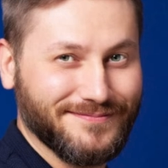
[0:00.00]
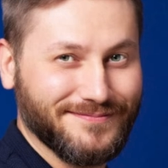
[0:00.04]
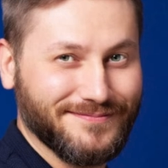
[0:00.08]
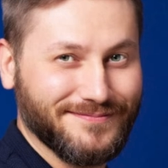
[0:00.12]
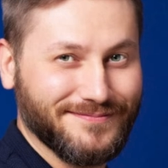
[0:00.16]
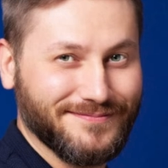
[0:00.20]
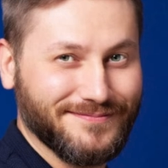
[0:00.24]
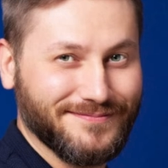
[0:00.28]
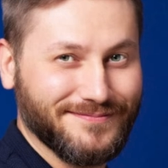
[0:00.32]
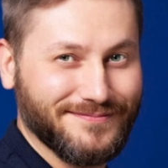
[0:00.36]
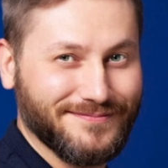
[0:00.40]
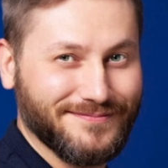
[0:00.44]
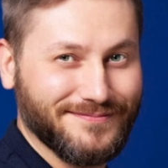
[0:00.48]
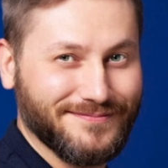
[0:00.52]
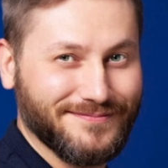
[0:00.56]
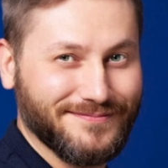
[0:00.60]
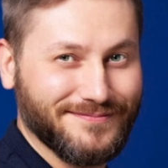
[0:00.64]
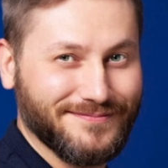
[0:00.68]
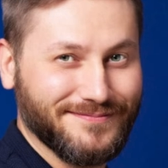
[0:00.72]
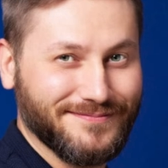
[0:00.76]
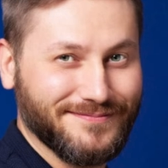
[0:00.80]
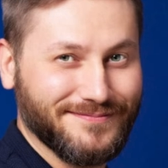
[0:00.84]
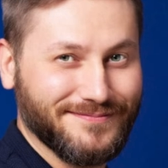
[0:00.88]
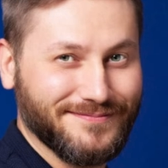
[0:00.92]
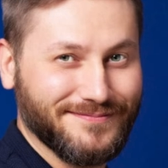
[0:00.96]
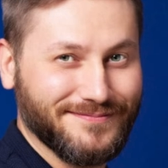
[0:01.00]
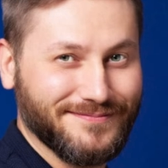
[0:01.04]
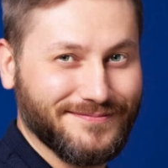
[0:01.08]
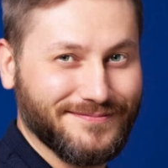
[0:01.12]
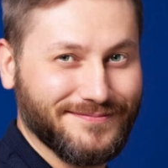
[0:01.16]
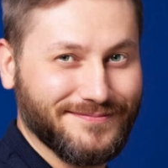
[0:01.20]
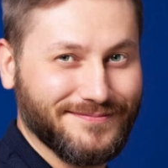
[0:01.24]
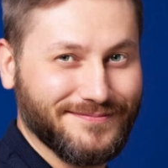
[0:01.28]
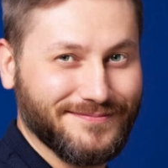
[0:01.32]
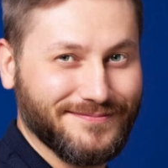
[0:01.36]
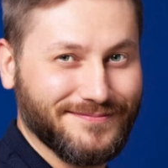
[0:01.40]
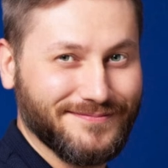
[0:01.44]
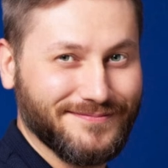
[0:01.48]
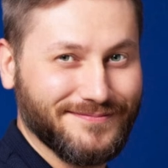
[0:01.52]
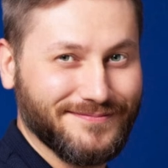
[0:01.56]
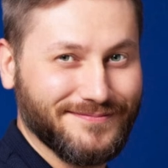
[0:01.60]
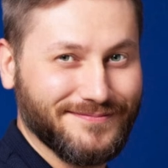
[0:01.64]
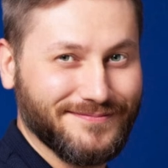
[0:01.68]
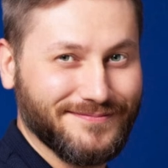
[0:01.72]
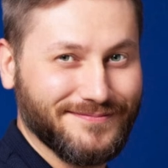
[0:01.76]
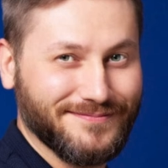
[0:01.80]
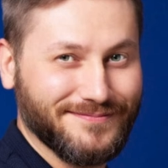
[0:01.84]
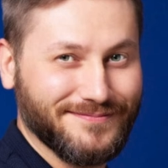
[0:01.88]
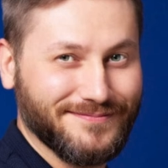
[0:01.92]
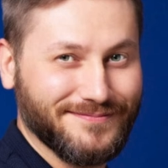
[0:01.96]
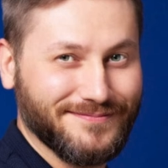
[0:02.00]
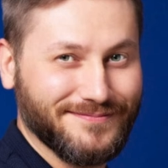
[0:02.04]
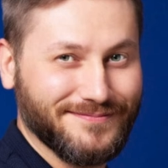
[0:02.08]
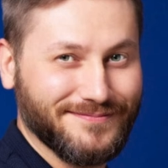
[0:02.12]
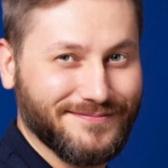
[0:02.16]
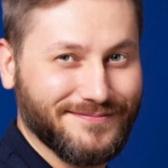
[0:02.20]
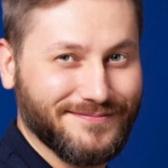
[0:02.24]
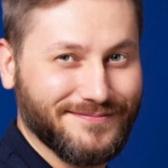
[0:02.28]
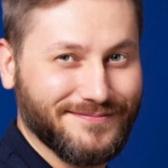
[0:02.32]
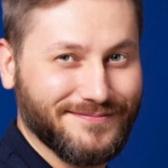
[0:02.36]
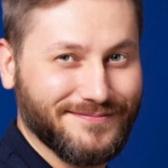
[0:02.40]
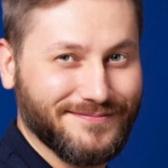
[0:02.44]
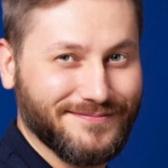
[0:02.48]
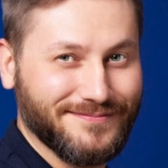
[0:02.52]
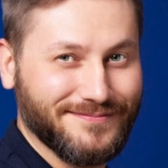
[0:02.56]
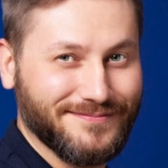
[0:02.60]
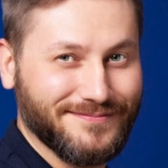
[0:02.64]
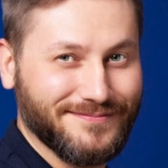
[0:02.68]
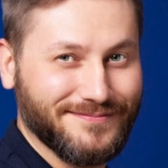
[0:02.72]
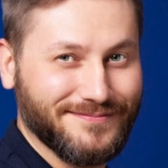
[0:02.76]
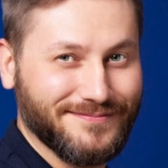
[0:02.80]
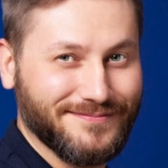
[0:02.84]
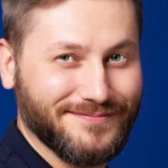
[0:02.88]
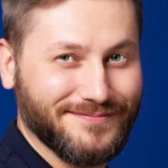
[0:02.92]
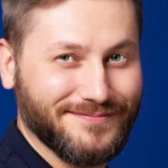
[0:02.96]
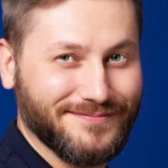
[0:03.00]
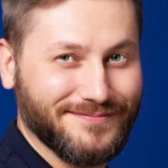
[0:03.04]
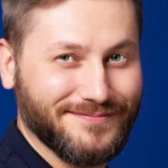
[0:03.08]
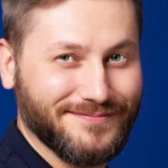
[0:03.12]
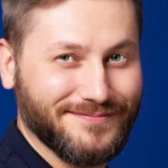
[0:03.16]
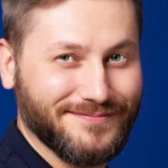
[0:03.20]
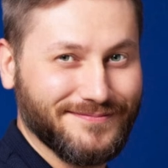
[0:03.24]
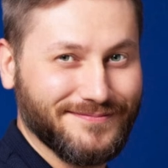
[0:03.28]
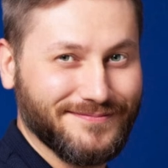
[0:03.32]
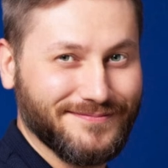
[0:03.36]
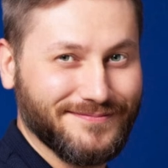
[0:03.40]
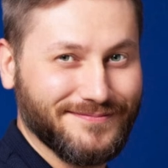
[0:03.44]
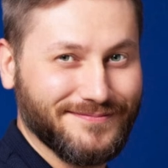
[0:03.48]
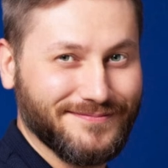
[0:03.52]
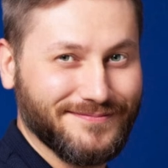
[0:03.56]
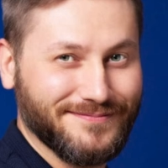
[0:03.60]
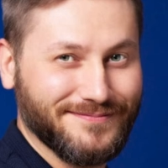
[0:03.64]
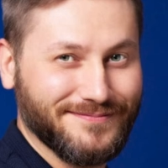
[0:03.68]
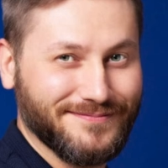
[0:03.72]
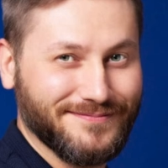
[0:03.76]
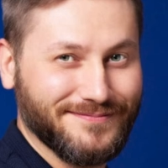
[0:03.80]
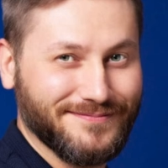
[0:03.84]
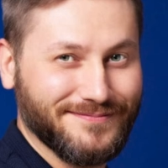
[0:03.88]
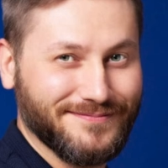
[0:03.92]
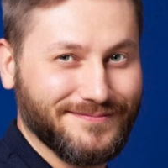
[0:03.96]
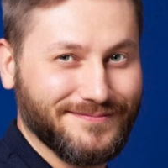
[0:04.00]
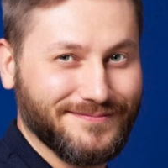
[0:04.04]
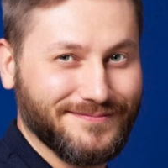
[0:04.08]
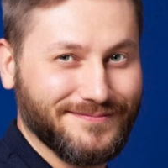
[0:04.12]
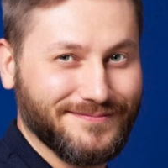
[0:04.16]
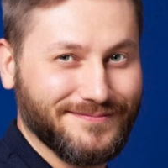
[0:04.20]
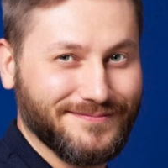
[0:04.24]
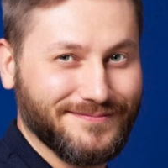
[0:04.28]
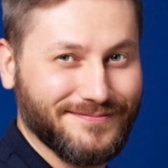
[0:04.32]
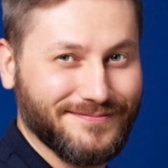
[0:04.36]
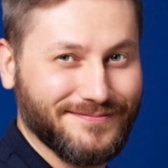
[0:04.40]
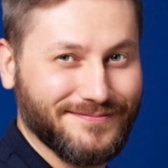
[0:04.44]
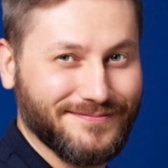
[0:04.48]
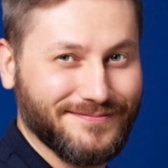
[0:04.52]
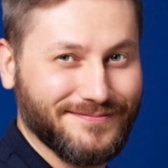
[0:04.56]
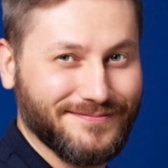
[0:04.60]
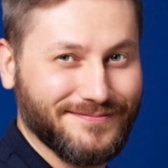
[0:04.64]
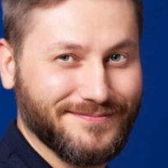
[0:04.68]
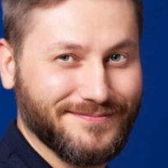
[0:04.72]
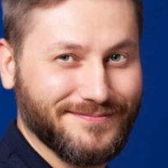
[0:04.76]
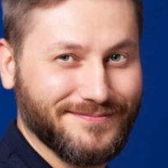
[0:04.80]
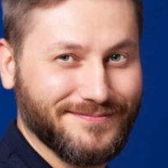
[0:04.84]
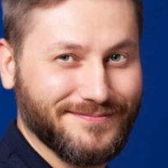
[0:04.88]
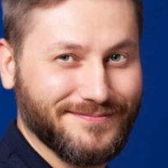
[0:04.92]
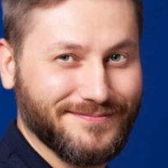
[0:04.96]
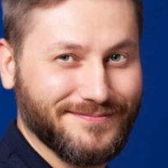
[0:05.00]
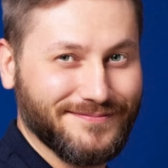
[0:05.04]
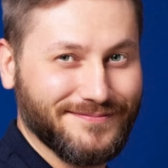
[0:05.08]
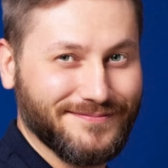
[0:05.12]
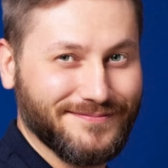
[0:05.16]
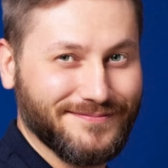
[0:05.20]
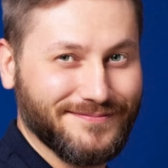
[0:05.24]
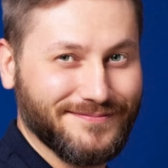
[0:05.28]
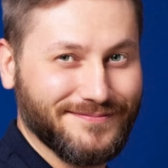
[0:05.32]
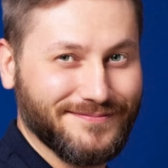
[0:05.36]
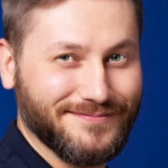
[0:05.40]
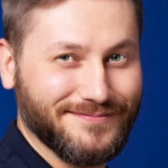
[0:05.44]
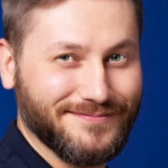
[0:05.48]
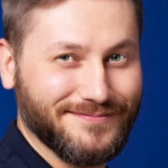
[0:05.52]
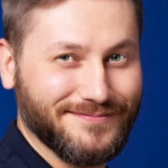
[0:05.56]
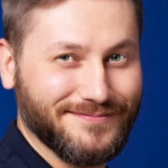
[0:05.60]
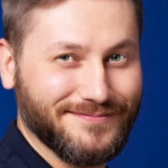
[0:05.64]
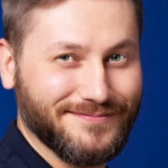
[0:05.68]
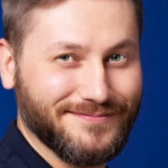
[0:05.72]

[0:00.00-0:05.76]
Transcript: The face doesn't move, so there is nothing to read.